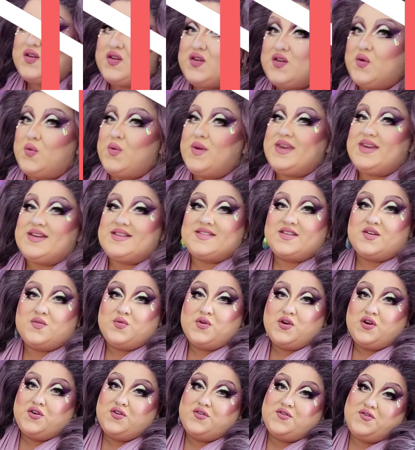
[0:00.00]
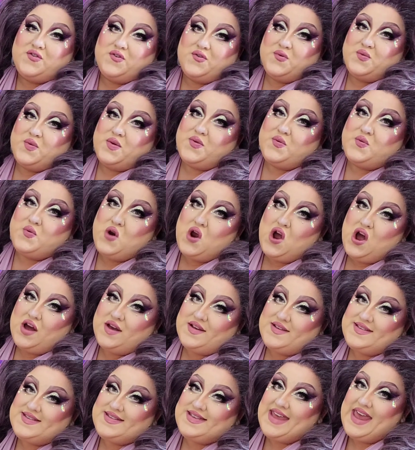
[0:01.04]
So we get to rehearsals with
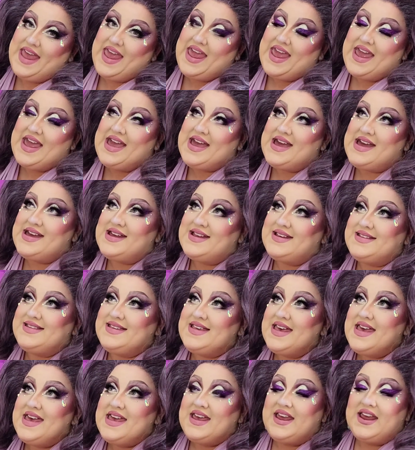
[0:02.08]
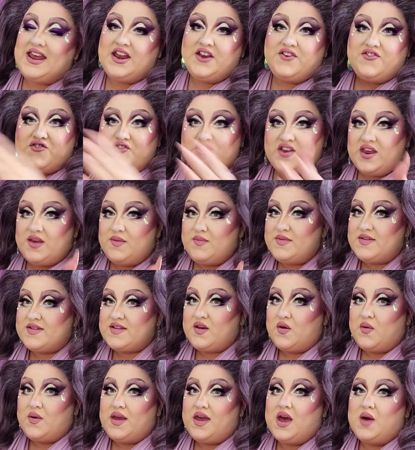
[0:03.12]
Ross, and each team is
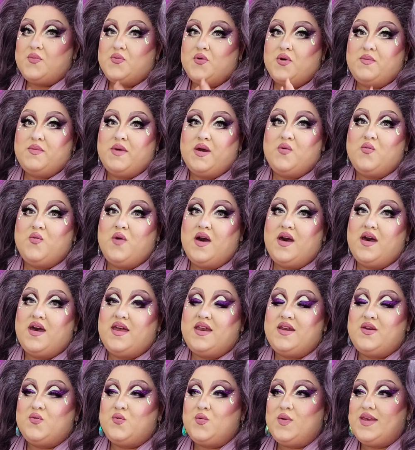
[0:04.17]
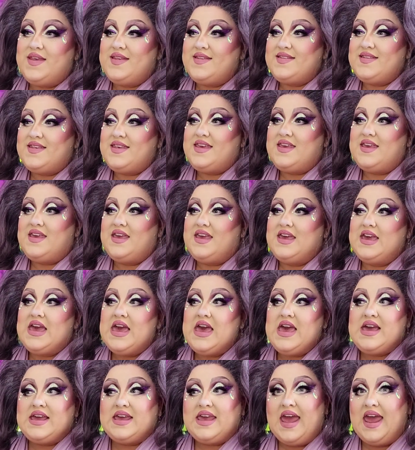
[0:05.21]
going up one by one. We see
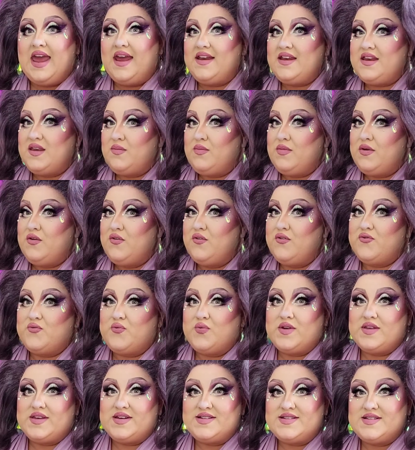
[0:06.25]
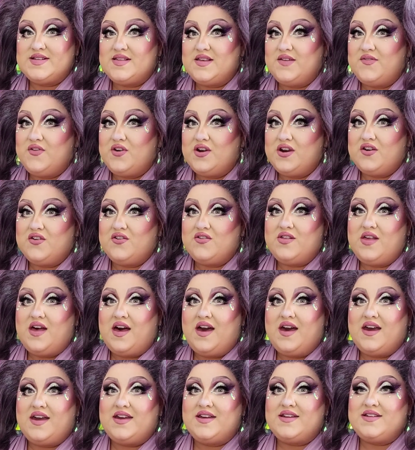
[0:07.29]
Candy Muse really delivering her
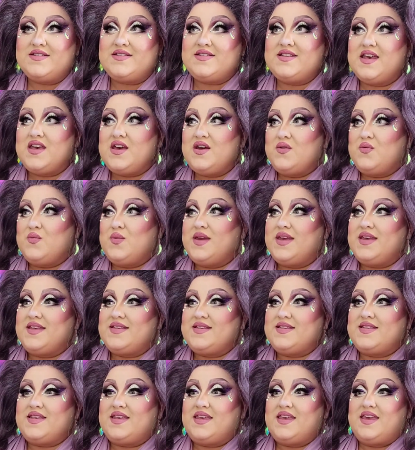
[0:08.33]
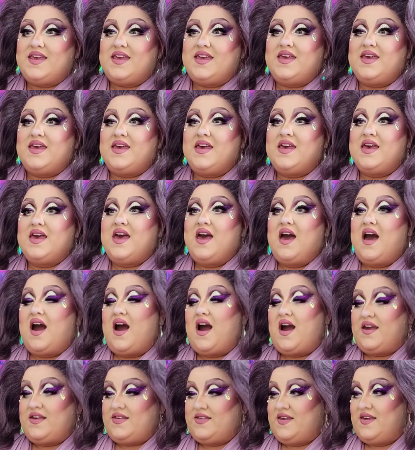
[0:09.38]
lines. We see,
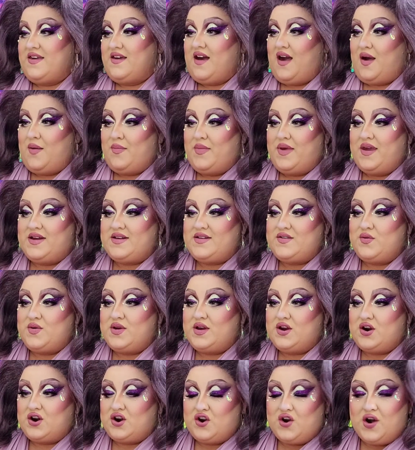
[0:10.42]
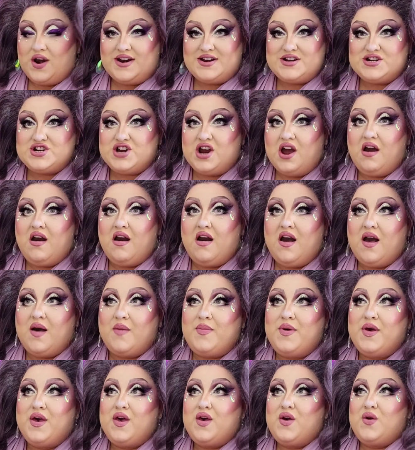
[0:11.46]
I think, Mick doing a great
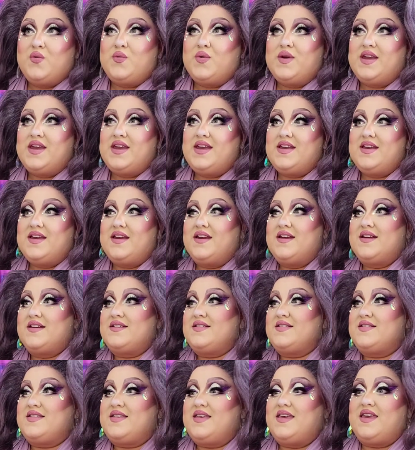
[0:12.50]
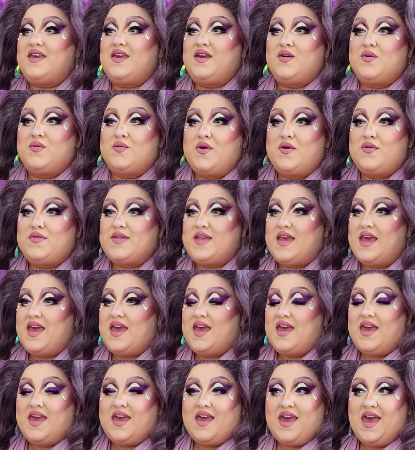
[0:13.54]
job. We see
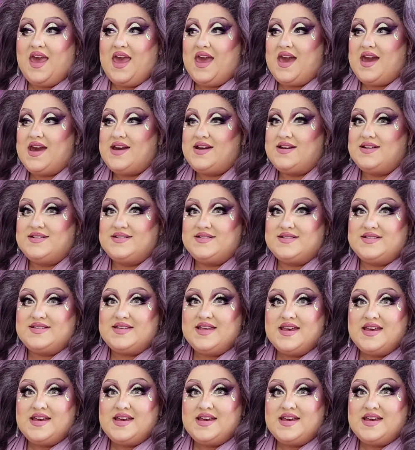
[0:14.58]
Rosé and